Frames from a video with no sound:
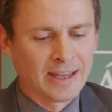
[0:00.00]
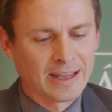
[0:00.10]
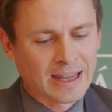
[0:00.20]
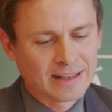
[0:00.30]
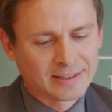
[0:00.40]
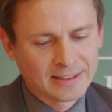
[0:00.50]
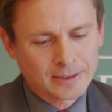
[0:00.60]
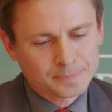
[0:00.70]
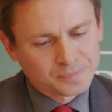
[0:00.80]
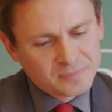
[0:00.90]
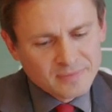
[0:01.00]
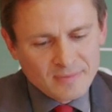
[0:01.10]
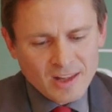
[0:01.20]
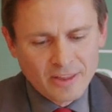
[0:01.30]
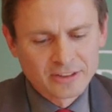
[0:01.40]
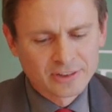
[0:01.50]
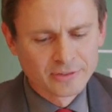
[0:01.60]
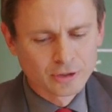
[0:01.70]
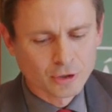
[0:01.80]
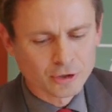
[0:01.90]
And here, the
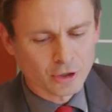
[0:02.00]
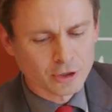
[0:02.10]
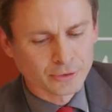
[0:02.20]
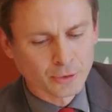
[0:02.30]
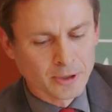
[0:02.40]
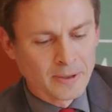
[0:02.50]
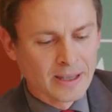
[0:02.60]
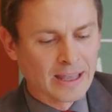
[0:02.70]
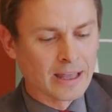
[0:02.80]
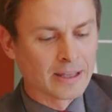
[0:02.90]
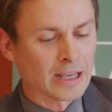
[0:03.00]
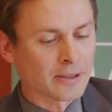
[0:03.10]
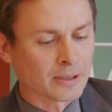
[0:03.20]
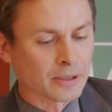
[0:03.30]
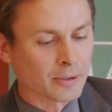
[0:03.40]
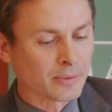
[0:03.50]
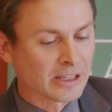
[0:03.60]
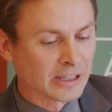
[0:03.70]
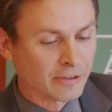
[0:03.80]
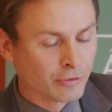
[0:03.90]
Civil Code also
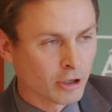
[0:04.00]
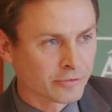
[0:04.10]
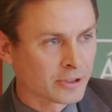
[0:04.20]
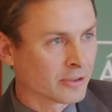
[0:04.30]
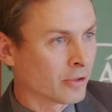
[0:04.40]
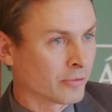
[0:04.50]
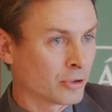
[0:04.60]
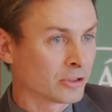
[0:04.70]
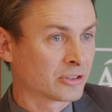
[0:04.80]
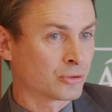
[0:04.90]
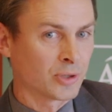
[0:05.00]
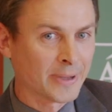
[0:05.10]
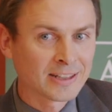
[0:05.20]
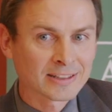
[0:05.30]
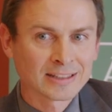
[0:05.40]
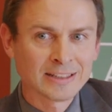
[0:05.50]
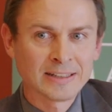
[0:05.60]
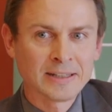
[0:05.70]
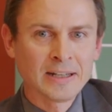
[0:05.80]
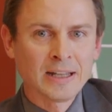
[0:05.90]
evolved, of course,
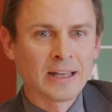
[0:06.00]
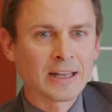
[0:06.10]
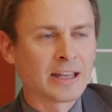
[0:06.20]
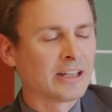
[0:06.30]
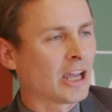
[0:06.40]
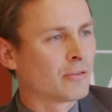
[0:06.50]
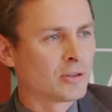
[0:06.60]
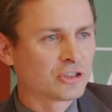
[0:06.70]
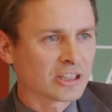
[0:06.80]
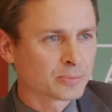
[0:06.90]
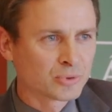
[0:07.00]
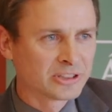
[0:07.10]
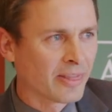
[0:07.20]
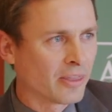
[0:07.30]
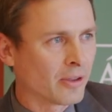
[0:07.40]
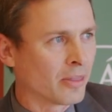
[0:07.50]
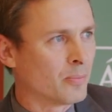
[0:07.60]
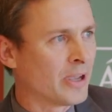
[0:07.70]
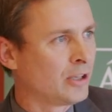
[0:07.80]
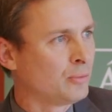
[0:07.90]
tremendously, and I will just present
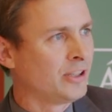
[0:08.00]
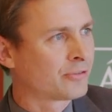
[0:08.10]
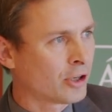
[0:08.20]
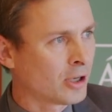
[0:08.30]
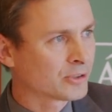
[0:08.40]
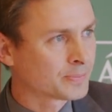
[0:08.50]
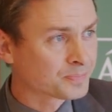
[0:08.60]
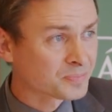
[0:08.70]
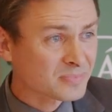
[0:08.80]
the main reforms,